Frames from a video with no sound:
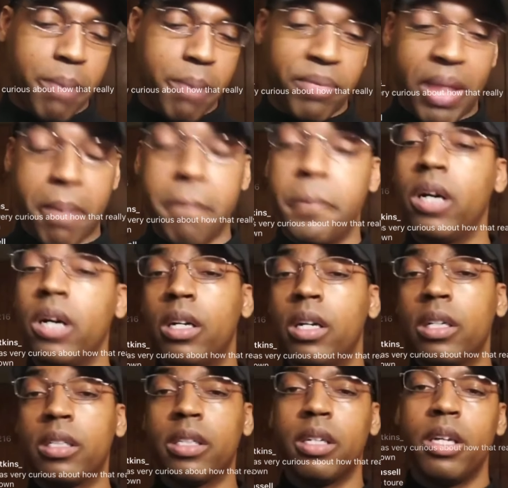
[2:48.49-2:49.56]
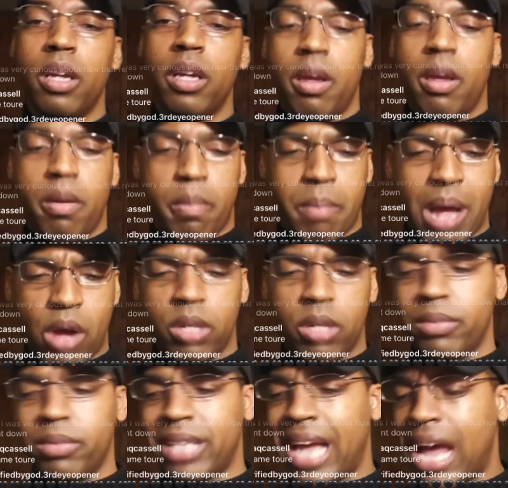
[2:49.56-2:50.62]
They bugged
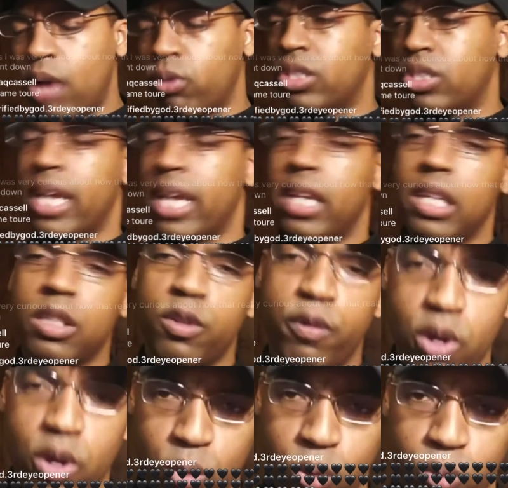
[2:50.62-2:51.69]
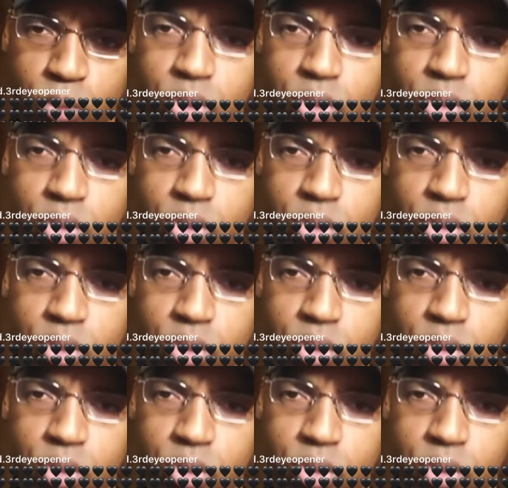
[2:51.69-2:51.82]
Malcolm's house and his phones.